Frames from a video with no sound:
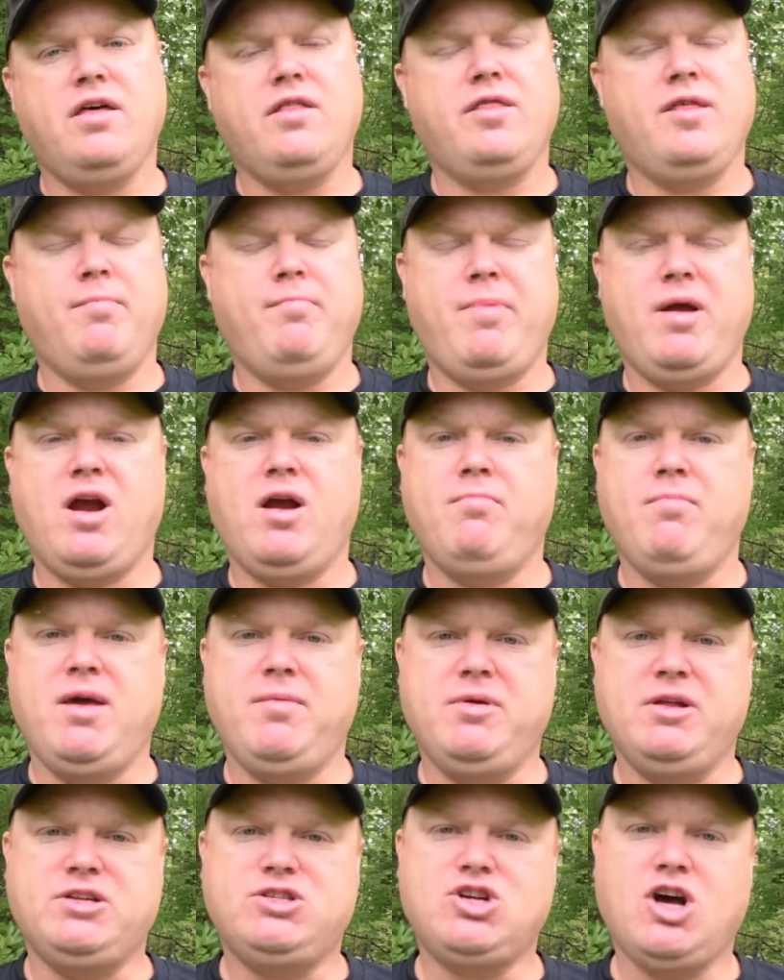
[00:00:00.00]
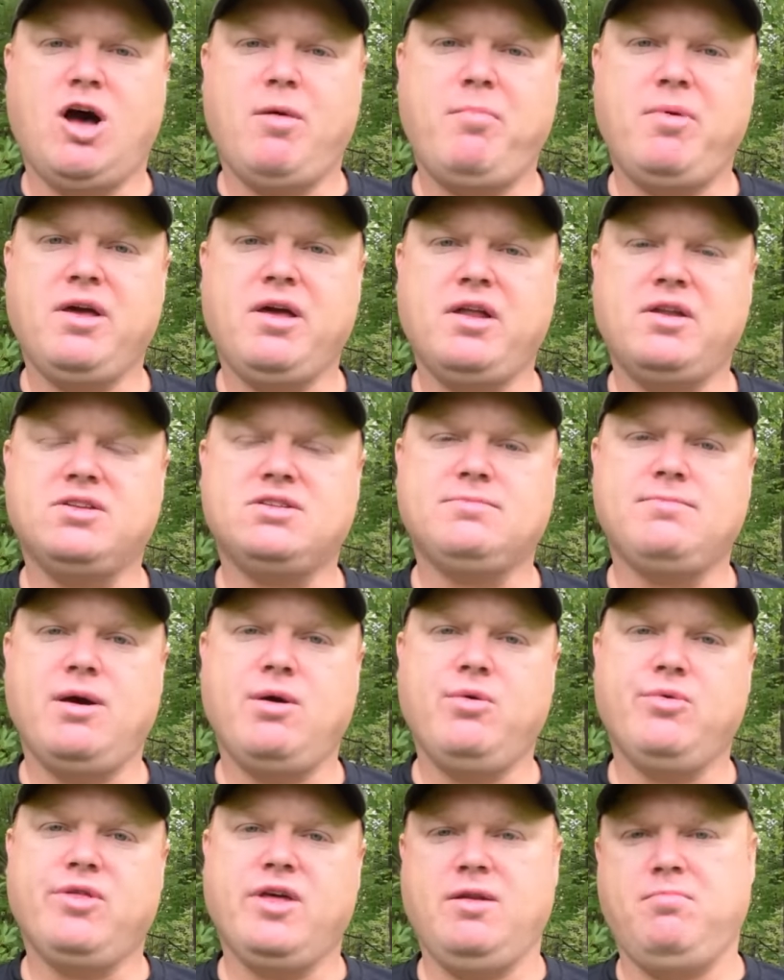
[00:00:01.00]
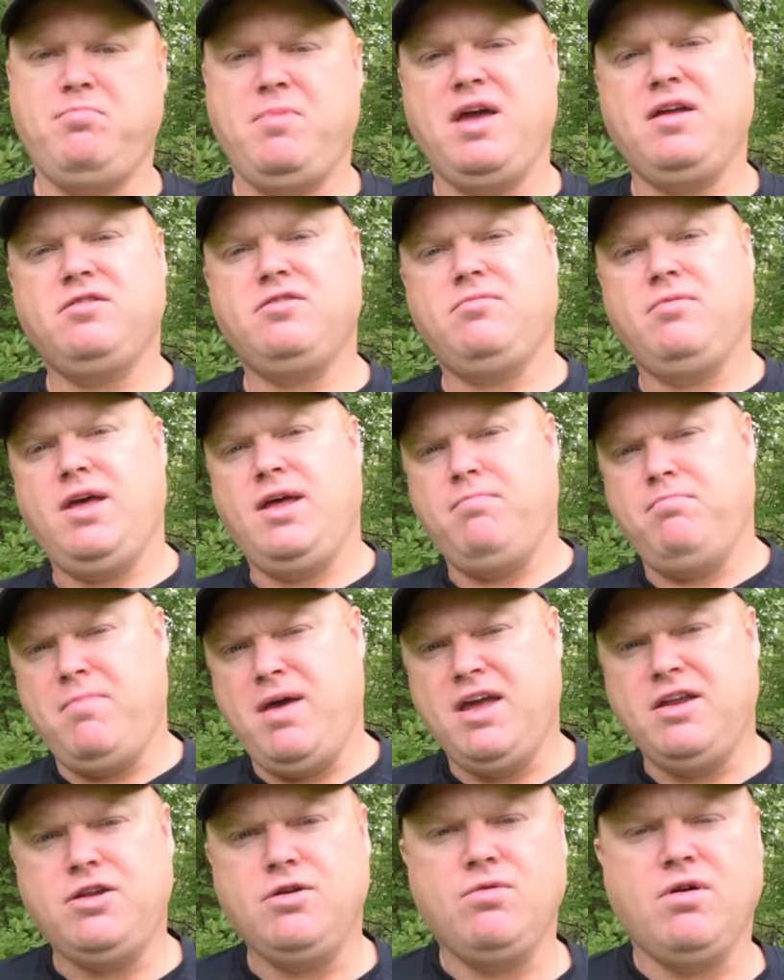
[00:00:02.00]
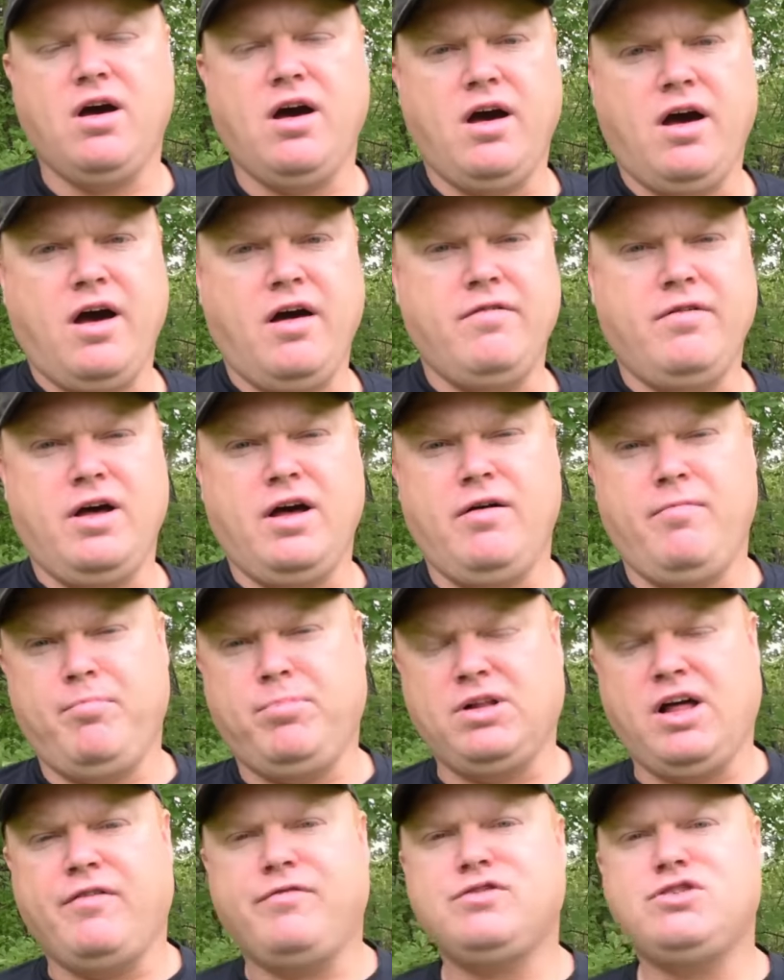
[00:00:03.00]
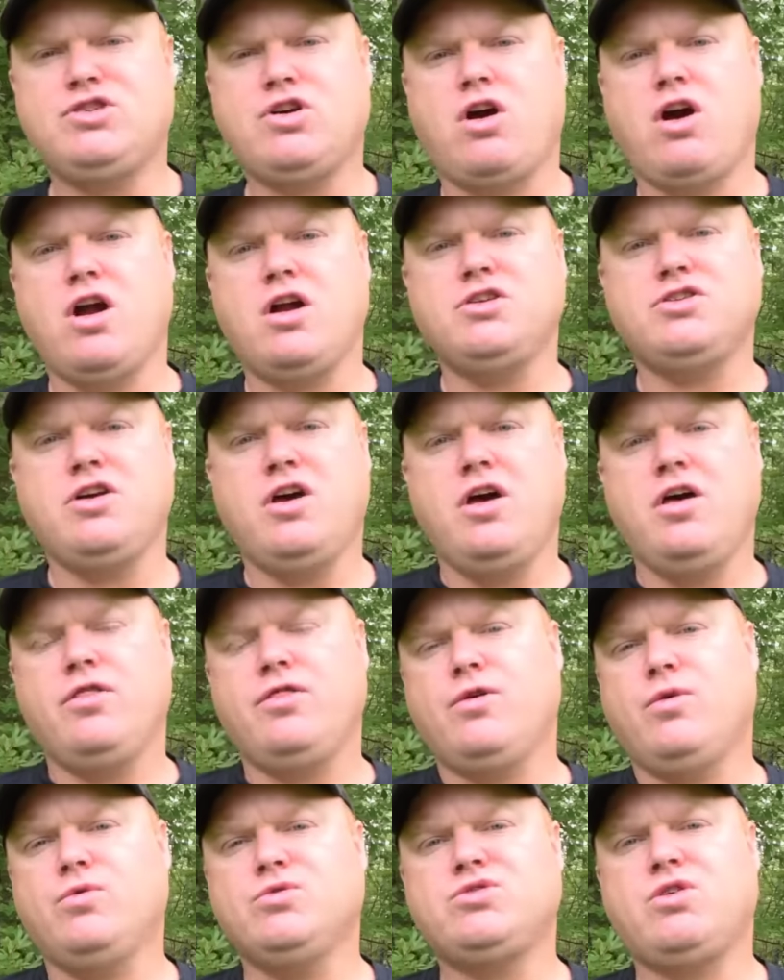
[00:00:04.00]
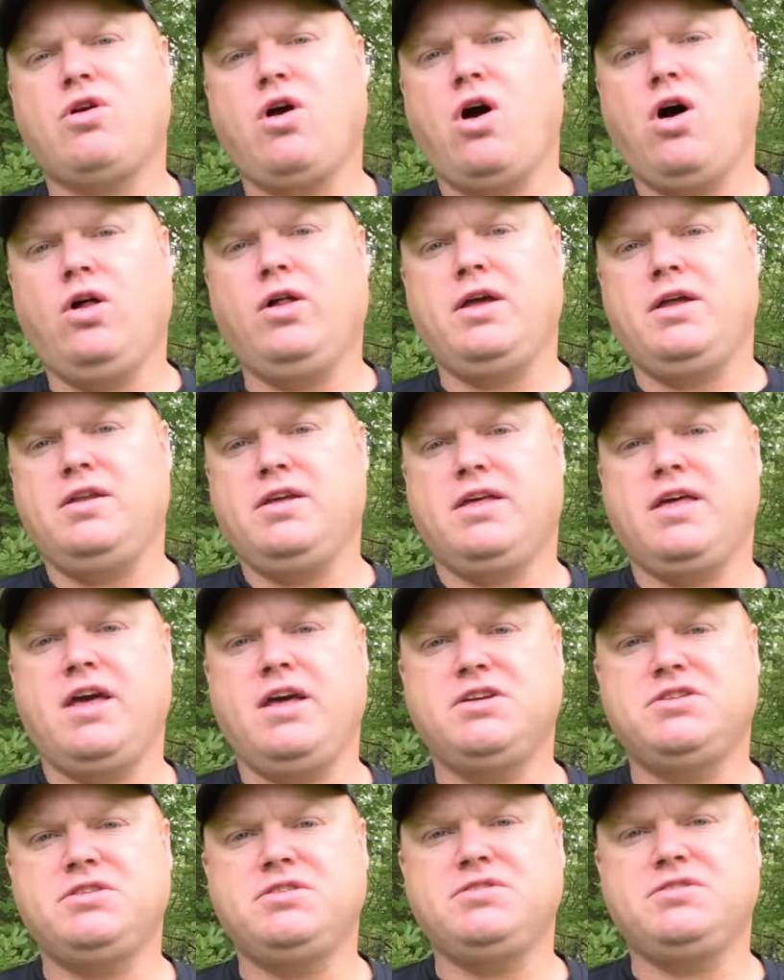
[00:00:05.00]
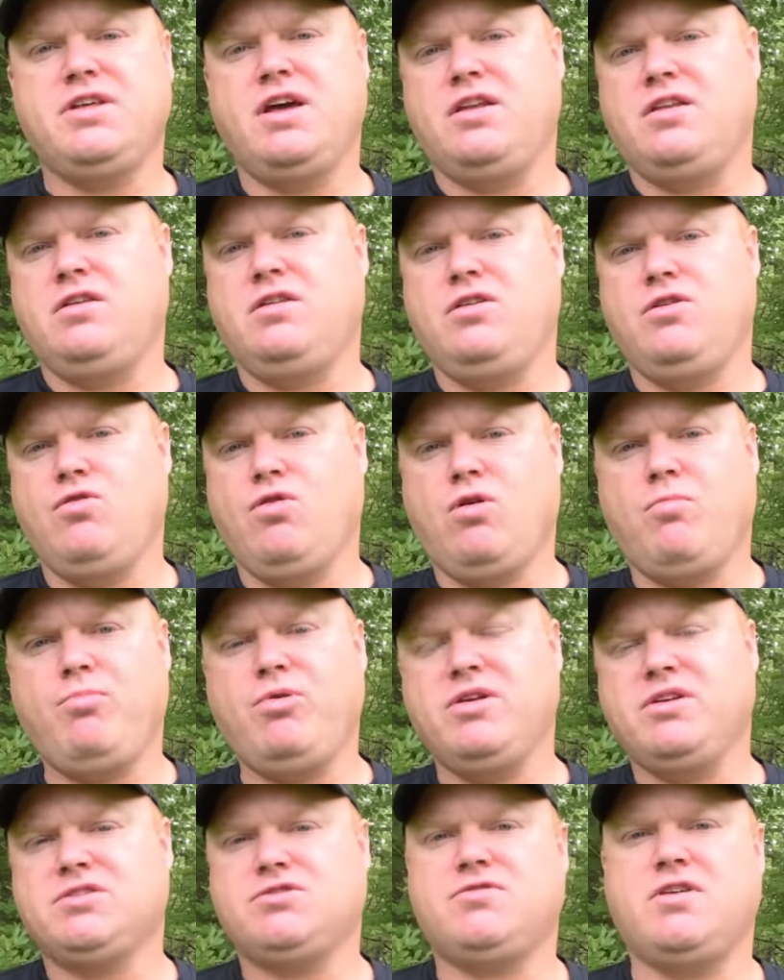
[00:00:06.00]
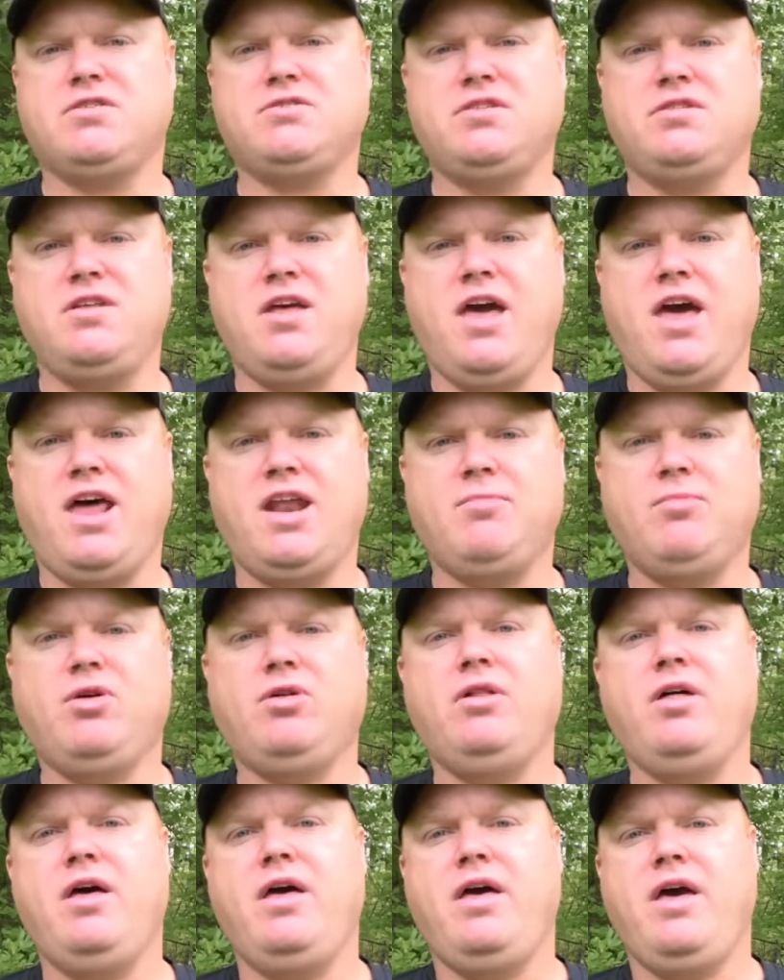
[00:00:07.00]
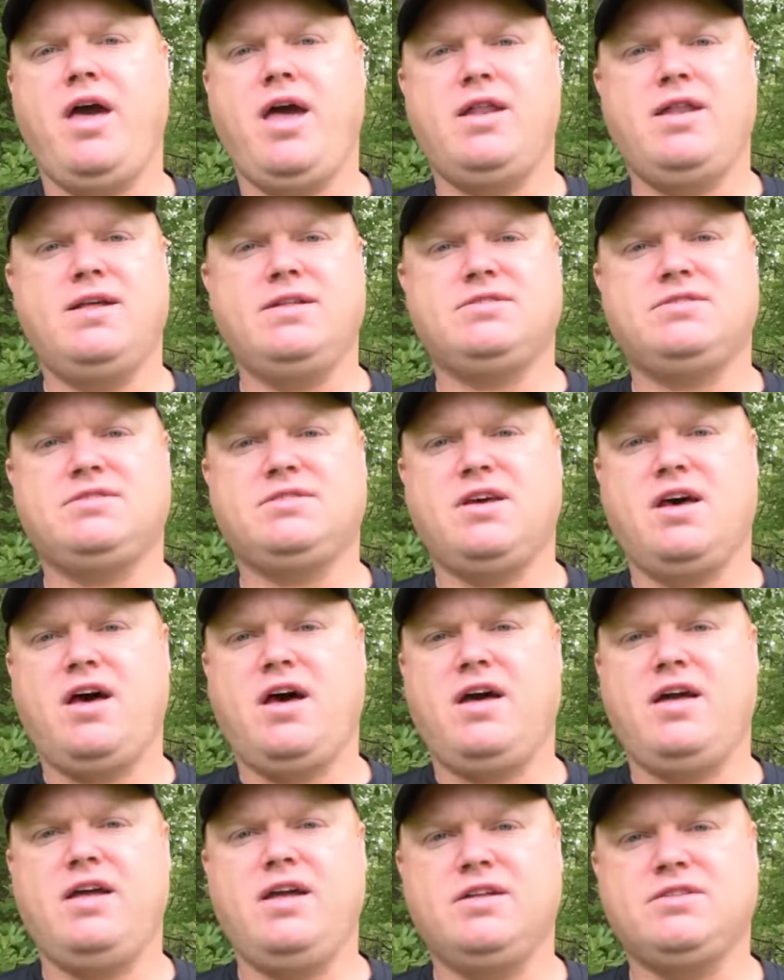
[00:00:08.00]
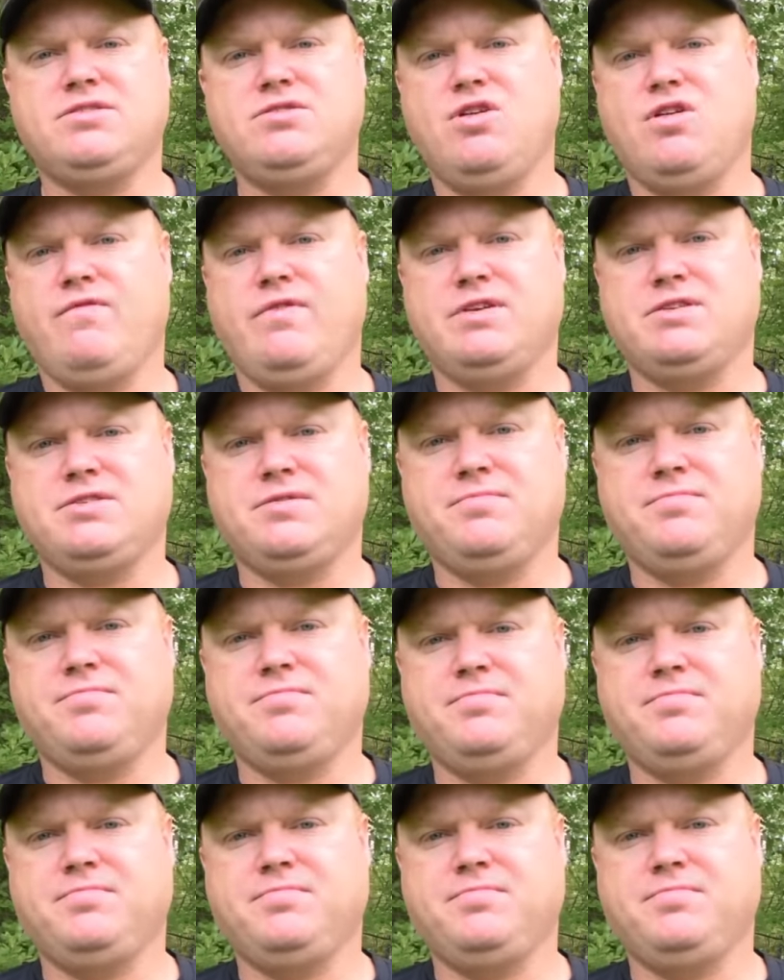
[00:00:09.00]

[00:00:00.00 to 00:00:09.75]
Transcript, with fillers: The bear may be chomping at its mouth. It may, it may do a, a, a bluff charge. Those are all indications that you're putting stress on the animal and it's, uh, it's nervous.